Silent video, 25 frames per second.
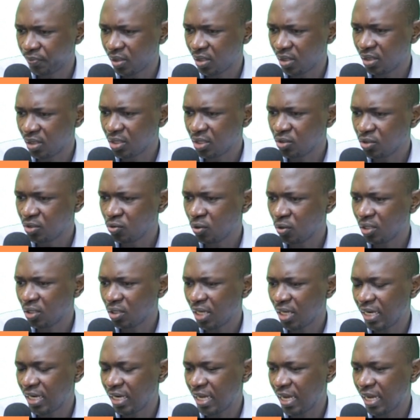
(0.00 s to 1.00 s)
this is what
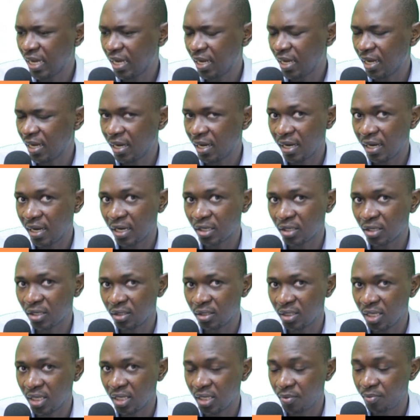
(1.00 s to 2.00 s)
had
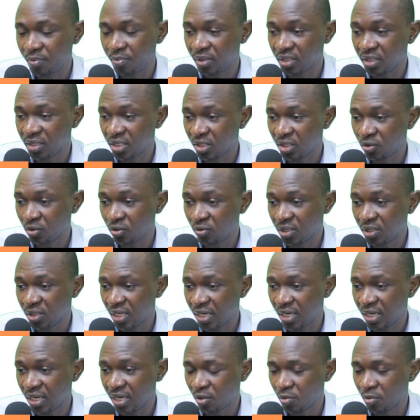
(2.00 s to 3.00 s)
the depreciation which
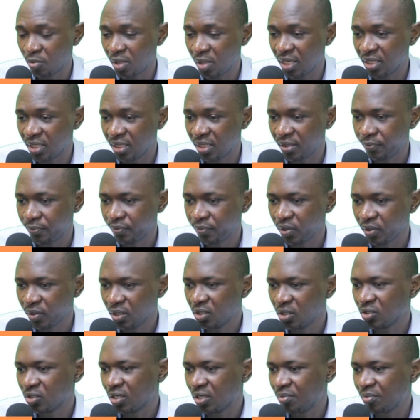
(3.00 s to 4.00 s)
had accumulated.
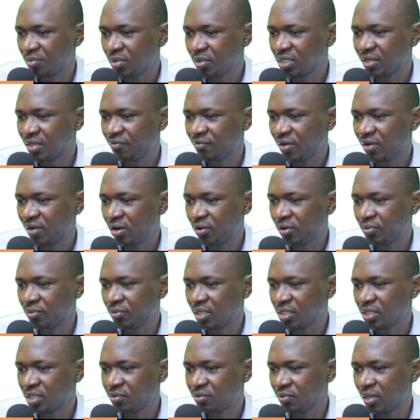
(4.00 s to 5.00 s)
So it means the value of
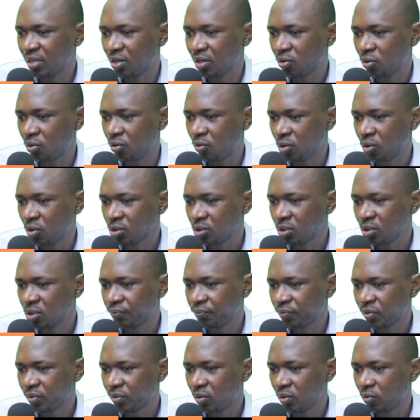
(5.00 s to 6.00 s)
this vehicle was
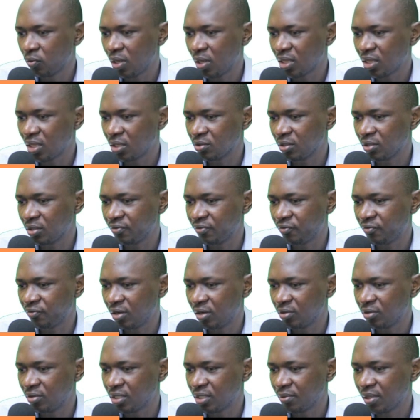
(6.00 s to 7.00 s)

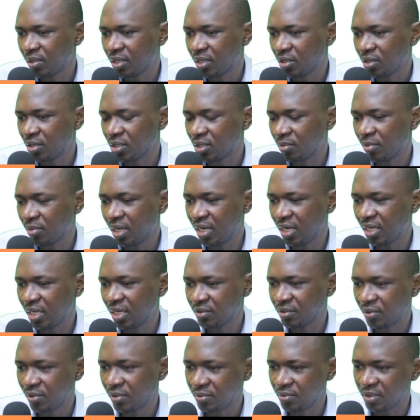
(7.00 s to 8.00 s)
1,400. 7,000 minus
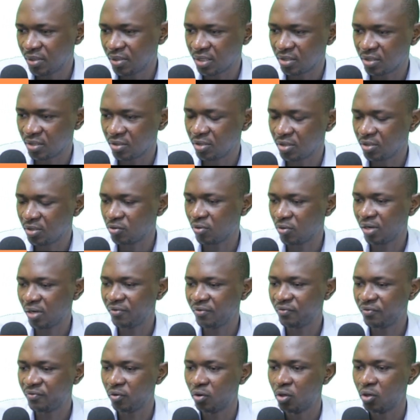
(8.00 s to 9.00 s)
5.6, which is
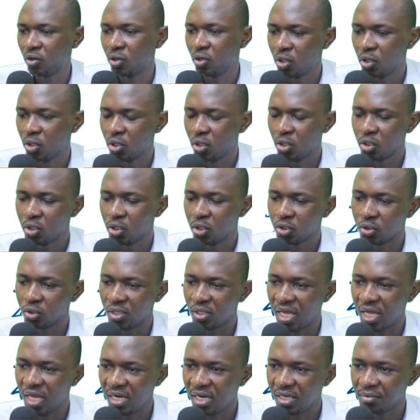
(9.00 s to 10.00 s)
1.4. So
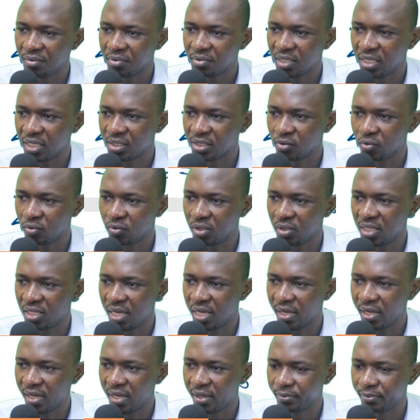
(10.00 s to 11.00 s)
that leaves us with
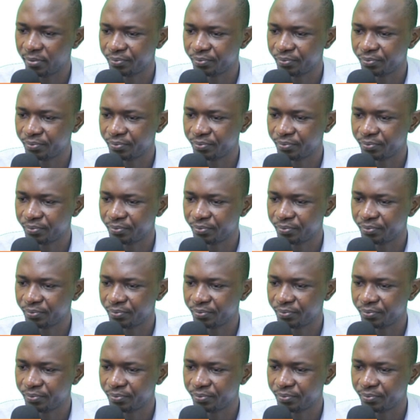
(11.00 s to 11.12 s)
the